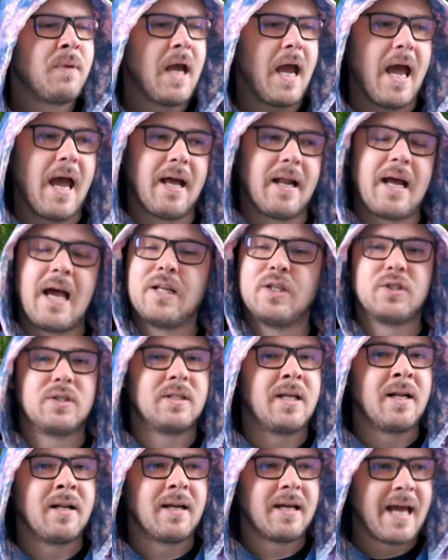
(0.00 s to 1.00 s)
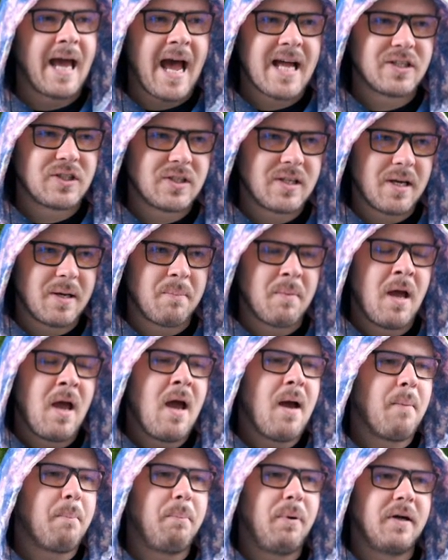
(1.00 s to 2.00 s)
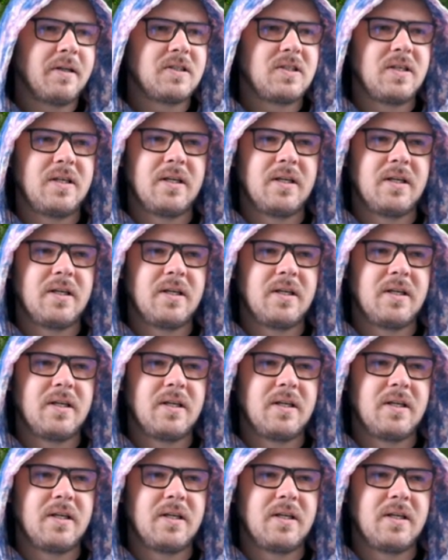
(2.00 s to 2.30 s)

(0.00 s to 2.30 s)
and I just didn't catch them. But,